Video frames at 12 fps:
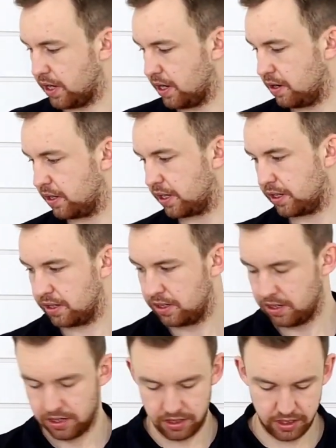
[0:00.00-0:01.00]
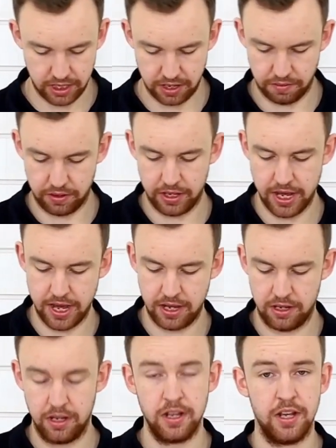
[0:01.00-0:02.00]
Look, hit one
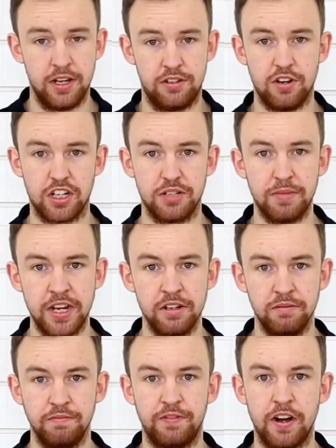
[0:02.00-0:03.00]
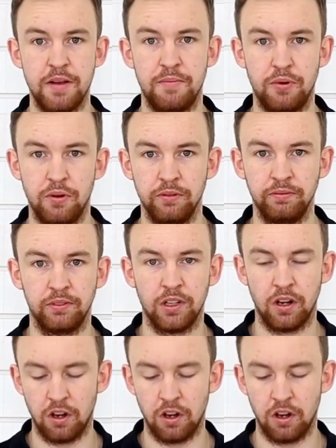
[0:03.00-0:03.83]
there. Instruction manual, very important.